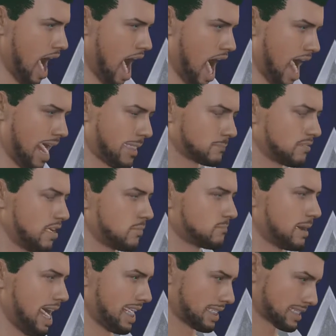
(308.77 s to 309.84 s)
I'm the
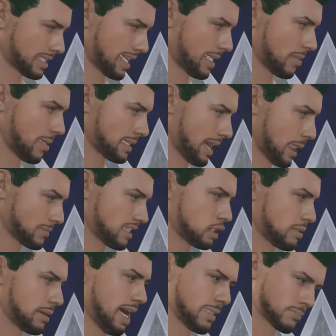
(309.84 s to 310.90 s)
best in the
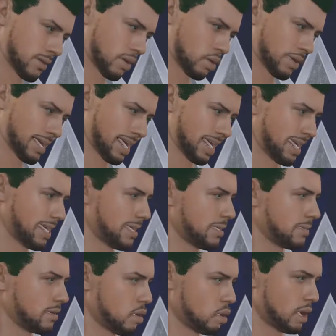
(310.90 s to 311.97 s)
WWE.
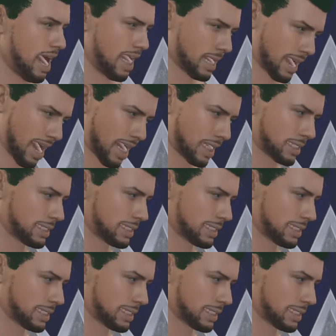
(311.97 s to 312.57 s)
You got that?